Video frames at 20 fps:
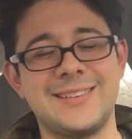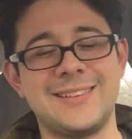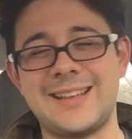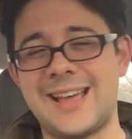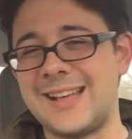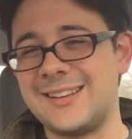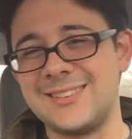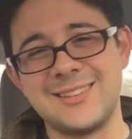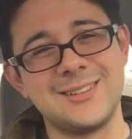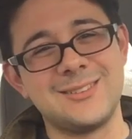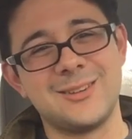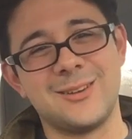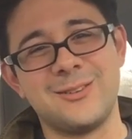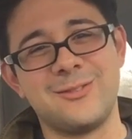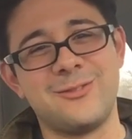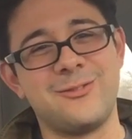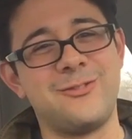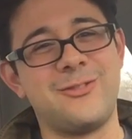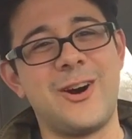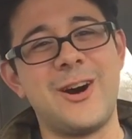and that's such a
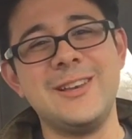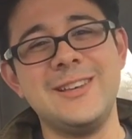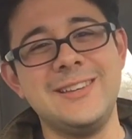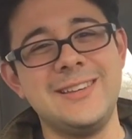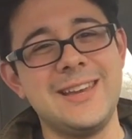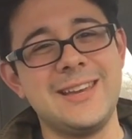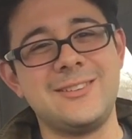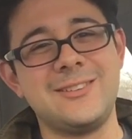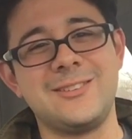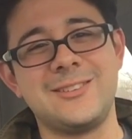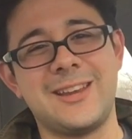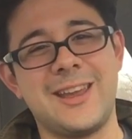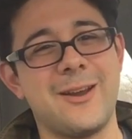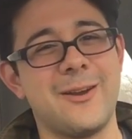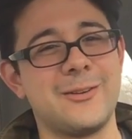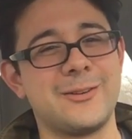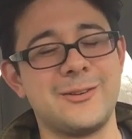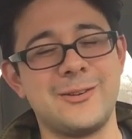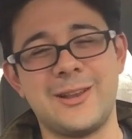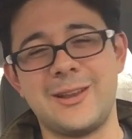fun niche
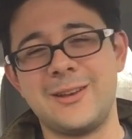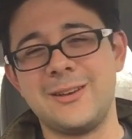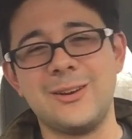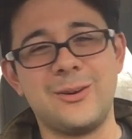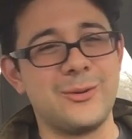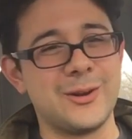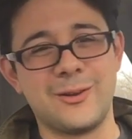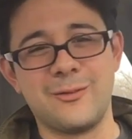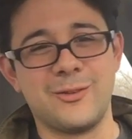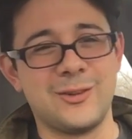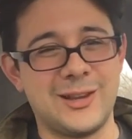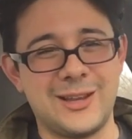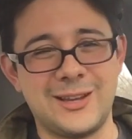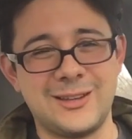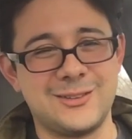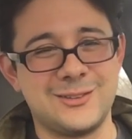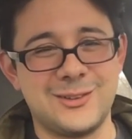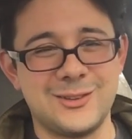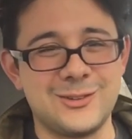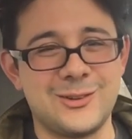character that no one ever
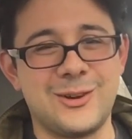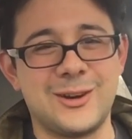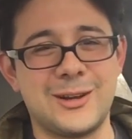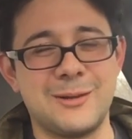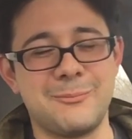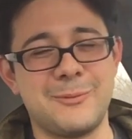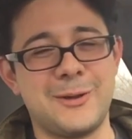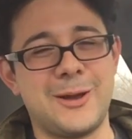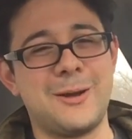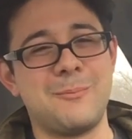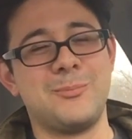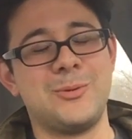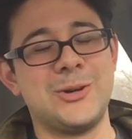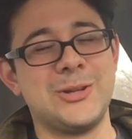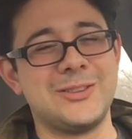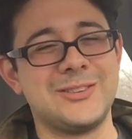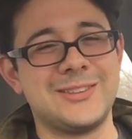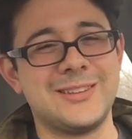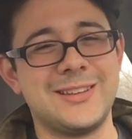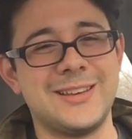likes to talk about, but